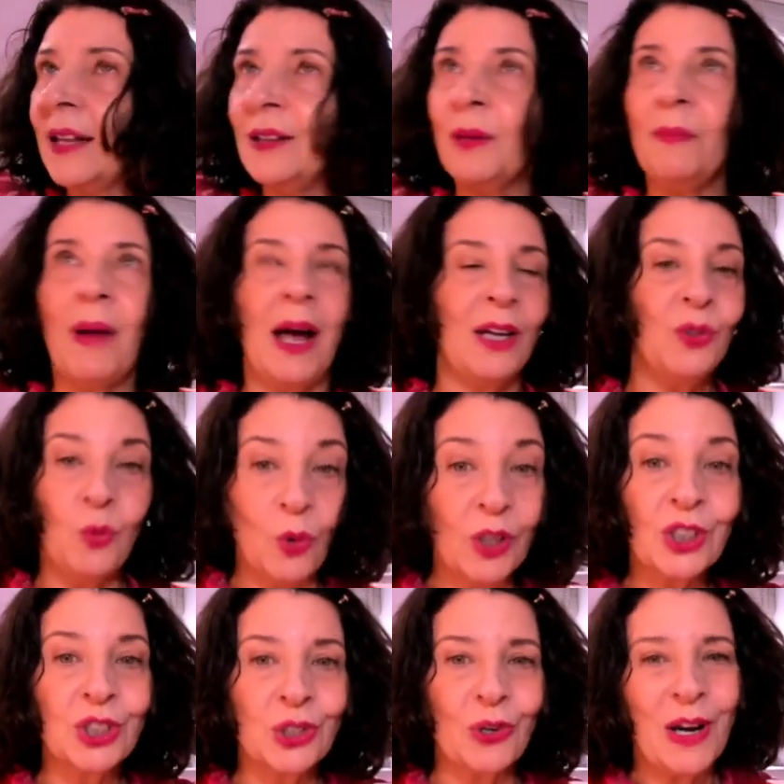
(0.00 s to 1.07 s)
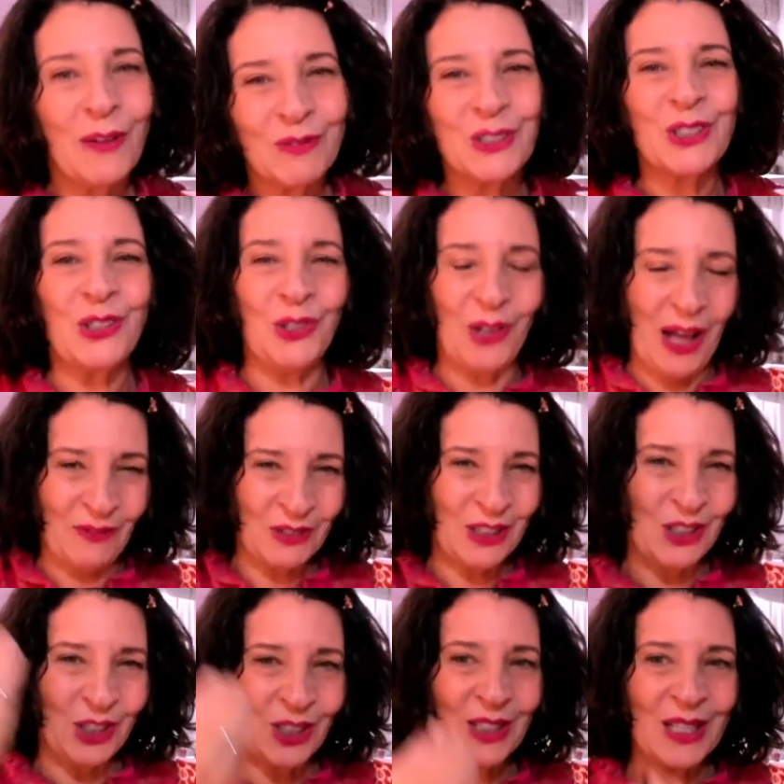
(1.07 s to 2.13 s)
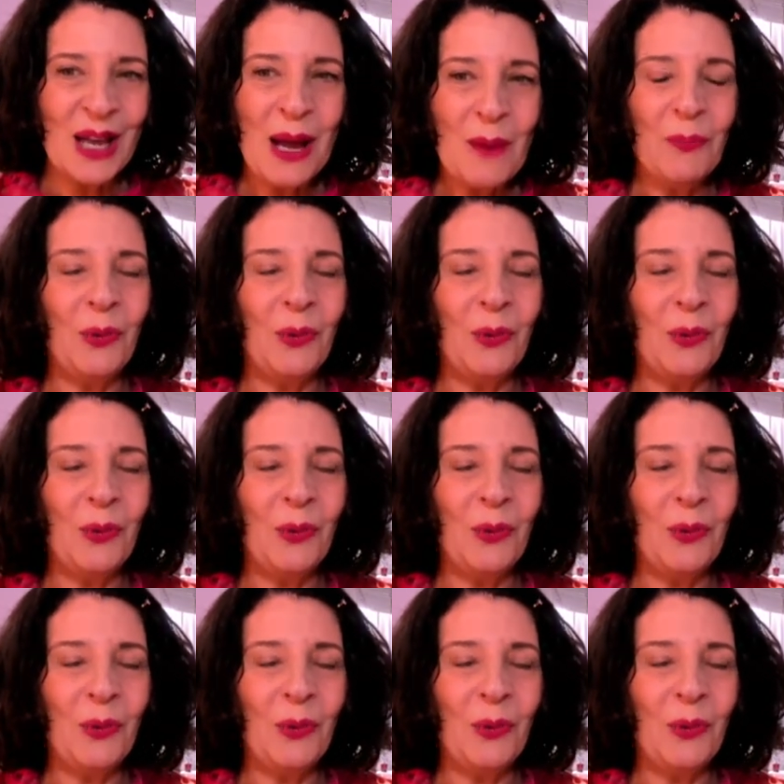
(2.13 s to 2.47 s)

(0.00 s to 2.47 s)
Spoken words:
and the mind will drift, so you'll have to just